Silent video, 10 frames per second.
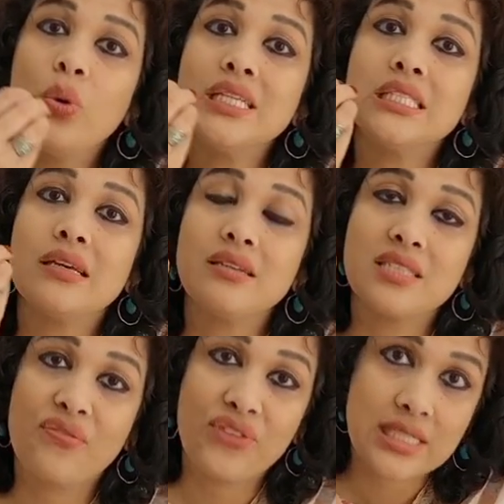which
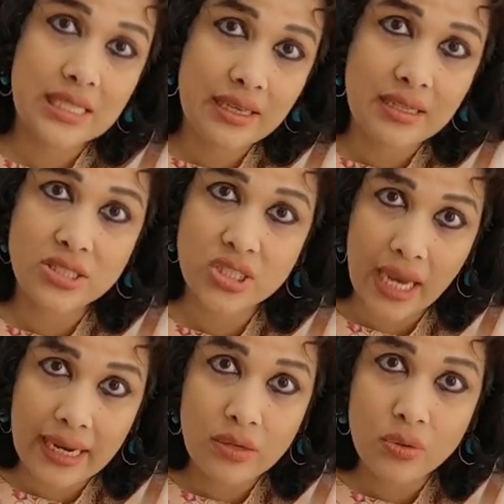is a physical
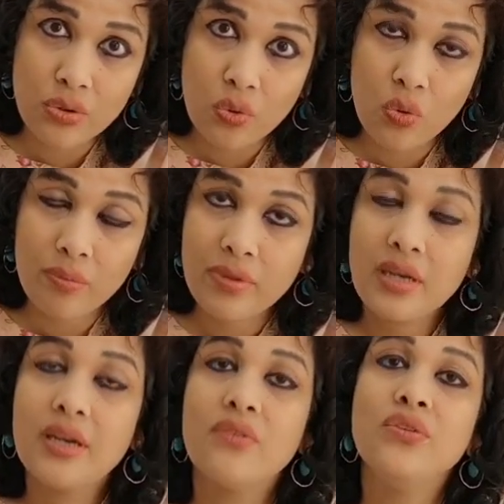childhood
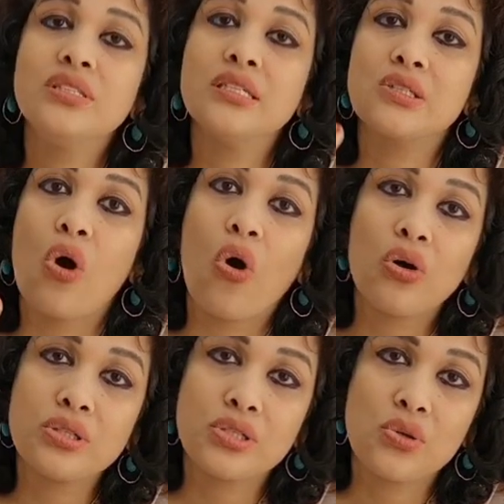room, which is
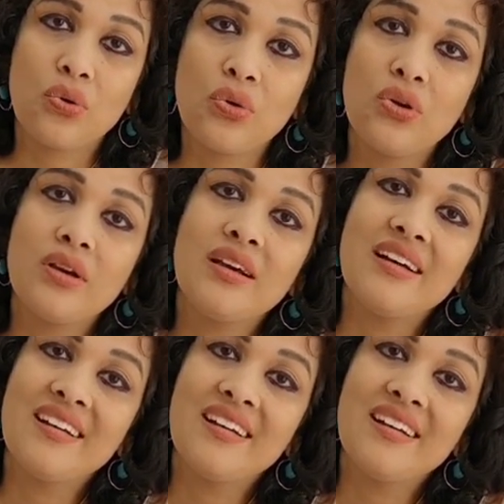also,